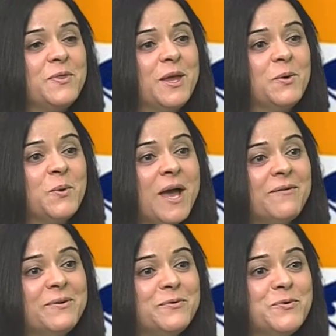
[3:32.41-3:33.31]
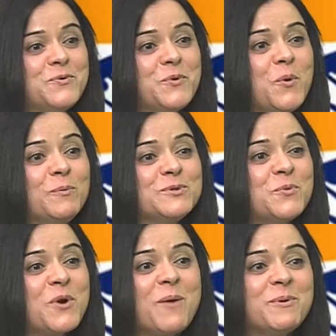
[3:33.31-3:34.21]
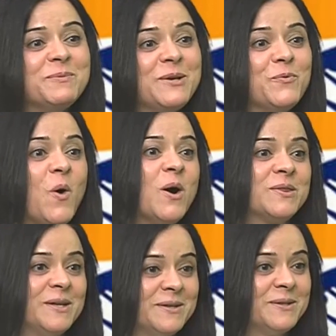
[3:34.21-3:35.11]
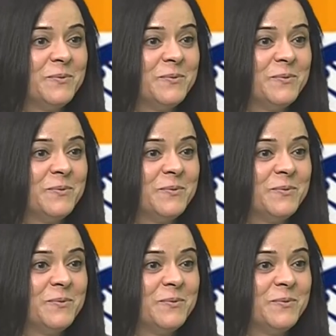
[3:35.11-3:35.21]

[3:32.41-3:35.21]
They don't have even room to probably walk there the